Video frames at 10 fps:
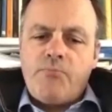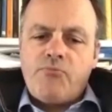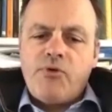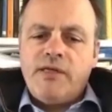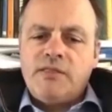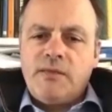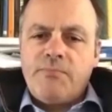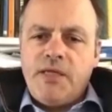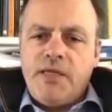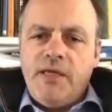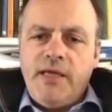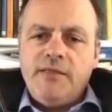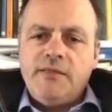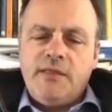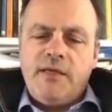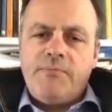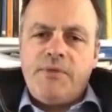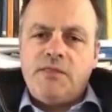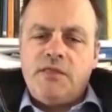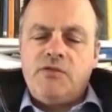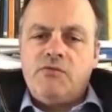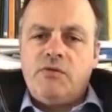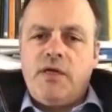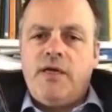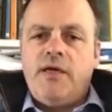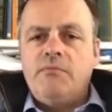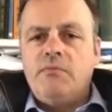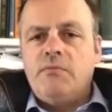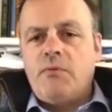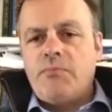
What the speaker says: bring somebody into their business and